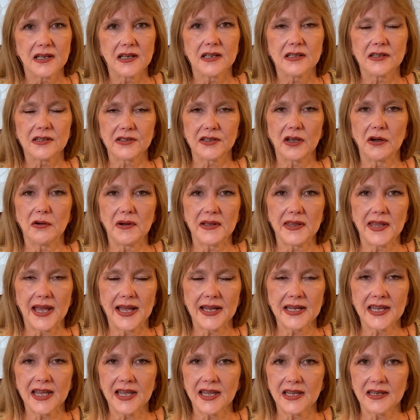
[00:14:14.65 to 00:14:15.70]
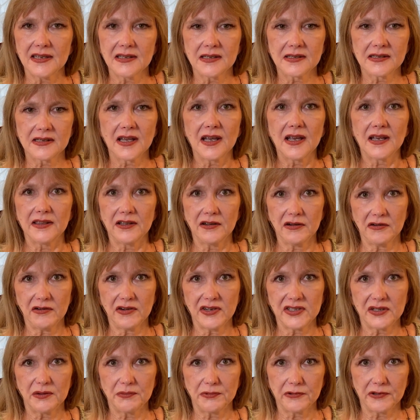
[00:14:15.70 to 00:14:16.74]
So in that case, they're
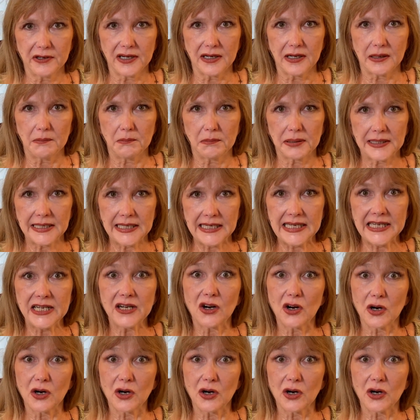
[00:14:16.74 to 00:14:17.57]
going to bleed